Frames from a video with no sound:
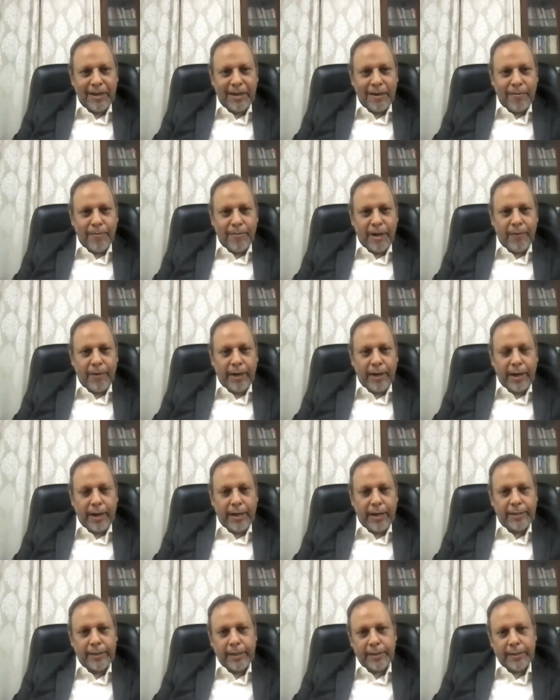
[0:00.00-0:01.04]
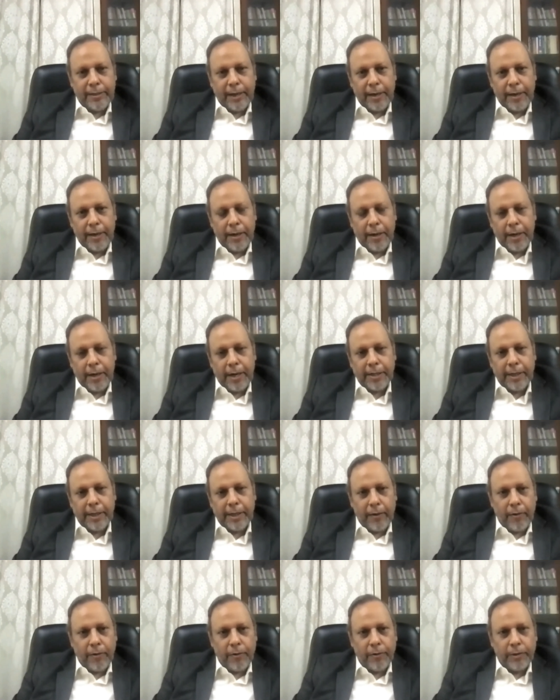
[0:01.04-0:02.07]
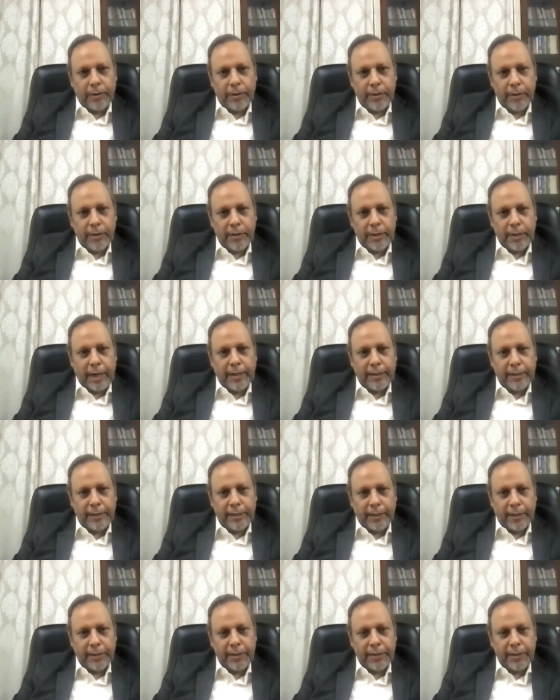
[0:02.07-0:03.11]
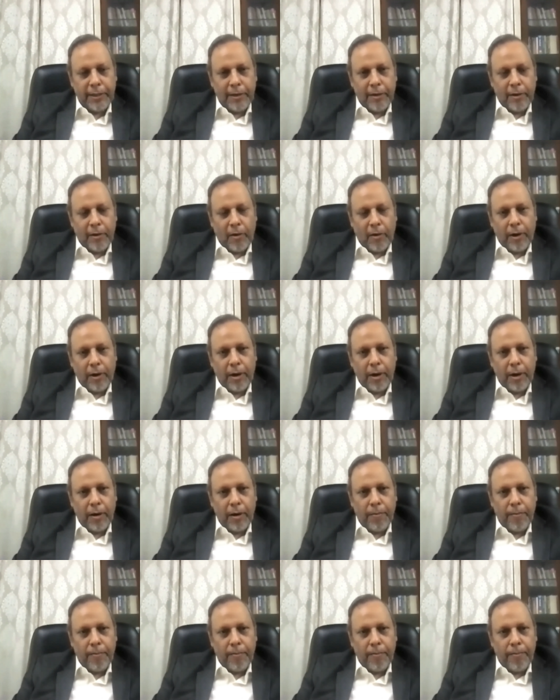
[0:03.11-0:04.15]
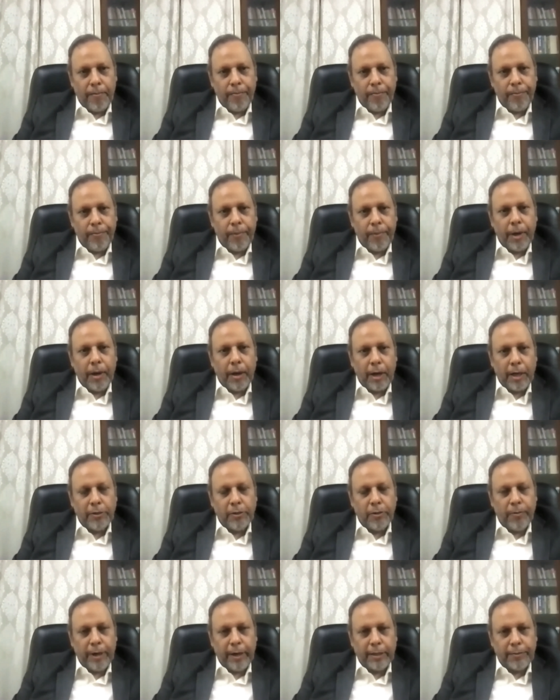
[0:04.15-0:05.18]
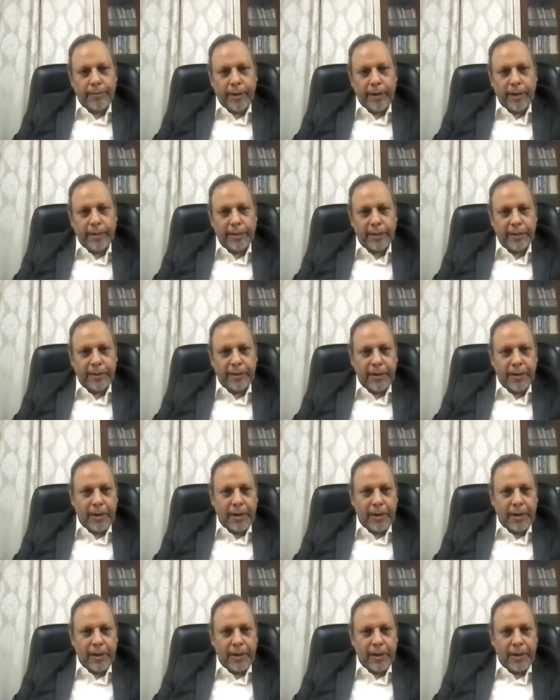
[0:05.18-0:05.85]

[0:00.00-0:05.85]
between NSS and national accounts statistics on consumer expenditure.